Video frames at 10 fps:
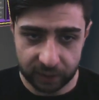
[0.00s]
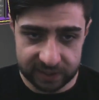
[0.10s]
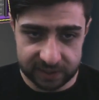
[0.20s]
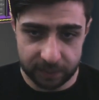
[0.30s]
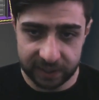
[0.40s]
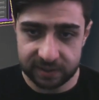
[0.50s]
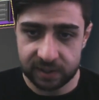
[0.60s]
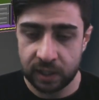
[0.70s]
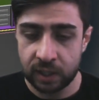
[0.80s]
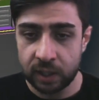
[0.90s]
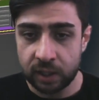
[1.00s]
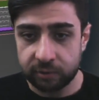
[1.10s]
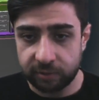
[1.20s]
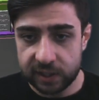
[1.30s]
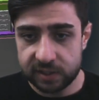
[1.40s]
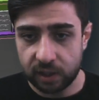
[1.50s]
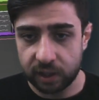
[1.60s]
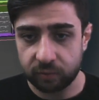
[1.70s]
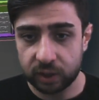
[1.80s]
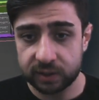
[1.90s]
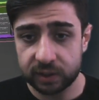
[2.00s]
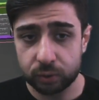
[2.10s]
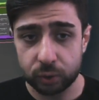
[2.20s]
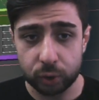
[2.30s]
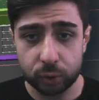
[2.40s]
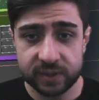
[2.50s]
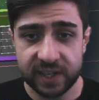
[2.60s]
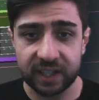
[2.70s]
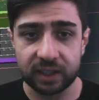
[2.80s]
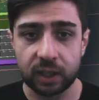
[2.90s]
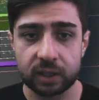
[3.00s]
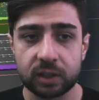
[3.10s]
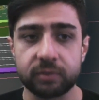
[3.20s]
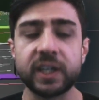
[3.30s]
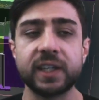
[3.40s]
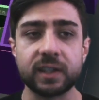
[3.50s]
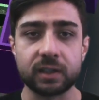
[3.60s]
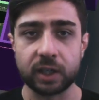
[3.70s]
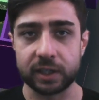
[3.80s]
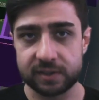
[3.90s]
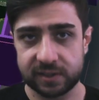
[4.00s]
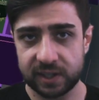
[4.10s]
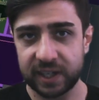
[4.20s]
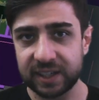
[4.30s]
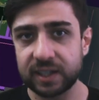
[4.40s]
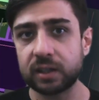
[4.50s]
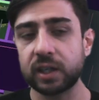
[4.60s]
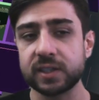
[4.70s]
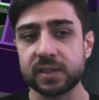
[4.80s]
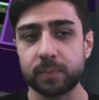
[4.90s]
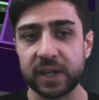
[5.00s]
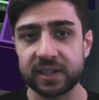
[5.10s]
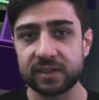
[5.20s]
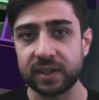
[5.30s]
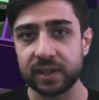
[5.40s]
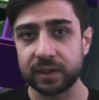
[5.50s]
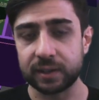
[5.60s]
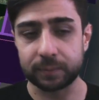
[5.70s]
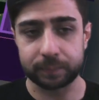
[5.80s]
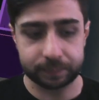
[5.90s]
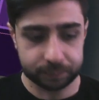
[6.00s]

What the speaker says: space? First, I wanted to use a lot of hidden lights. Hidden lights make the